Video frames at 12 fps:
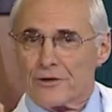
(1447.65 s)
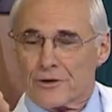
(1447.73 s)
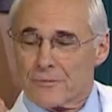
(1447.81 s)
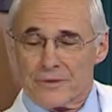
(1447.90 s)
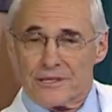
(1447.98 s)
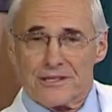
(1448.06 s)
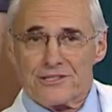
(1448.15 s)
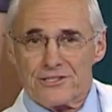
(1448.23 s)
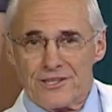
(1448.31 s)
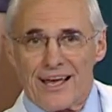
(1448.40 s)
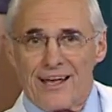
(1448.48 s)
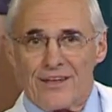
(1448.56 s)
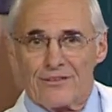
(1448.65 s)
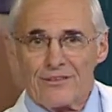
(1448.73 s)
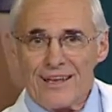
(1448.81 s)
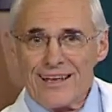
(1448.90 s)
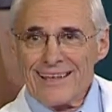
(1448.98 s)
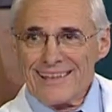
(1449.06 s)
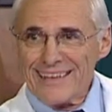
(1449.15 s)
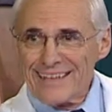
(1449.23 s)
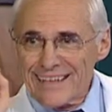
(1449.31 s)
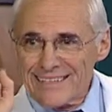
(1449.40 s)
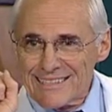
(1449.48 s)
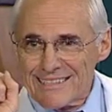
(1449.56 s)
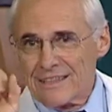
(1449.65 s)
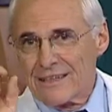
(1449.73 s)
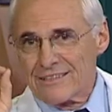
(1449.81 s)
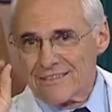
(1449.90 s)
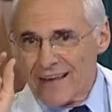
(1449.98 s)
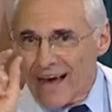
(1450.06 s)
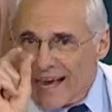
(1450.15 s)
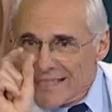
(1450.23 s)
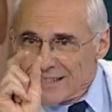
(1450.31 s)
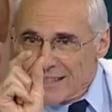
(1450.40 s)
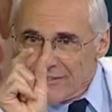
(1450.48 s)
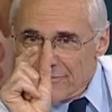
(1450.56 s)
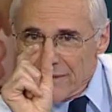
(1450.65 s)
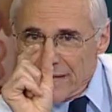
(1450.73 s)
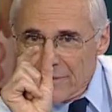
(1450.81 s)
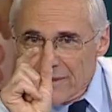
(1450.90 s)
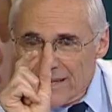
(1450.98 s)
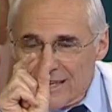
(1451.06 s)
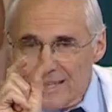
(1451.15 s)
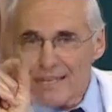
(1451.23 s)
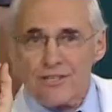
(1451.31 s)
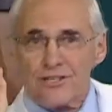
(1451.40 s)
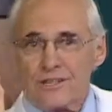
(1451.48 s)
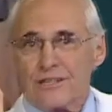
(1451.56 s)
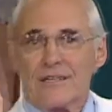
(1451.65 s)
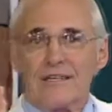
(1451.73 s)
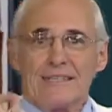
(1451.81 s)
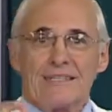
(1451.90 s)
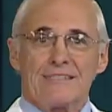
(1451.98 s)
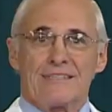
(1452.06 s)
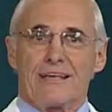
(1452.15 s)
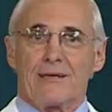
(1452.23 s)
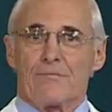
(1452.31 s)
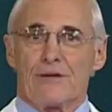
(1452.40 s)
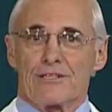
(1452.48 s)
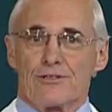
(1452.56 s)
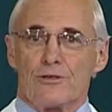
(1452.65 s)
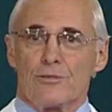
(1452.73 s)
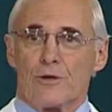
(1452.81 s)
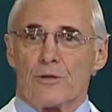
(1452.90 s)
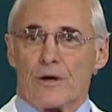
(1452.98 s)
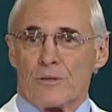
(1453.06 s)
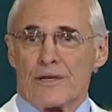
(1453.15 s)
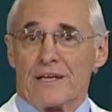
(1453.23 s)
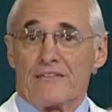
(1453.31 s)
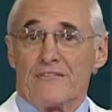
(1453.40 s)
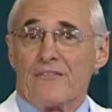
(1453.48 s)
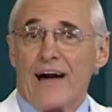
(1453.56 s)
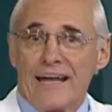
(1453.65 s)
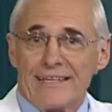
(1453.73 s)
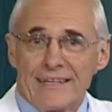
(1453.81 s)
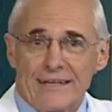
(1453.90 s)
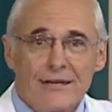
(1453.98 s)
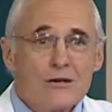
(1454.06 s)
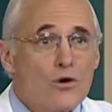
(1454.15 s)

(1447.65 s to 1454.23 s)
or 1 billion cells that gets to the size of maybe an inch in, let's say, a breast tumor where we can find it,